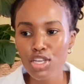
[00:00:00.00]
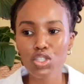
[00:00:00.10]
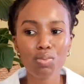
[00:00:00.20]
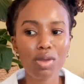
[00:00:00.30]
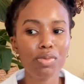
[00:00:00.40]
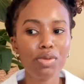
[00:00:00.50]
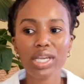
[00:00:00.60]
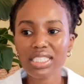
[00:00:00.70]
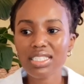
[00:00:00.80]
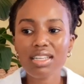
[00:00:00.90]
So maybe you
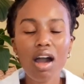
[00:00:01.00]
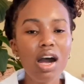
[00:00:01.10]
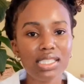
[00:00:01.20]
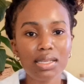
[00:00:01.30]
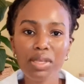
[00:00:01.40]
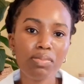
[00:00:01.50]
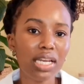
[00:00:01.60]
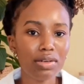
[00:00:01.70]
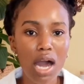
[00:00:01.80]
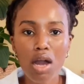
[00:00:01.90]
can just ask the people
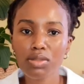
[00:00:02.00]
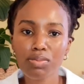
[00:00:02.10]
around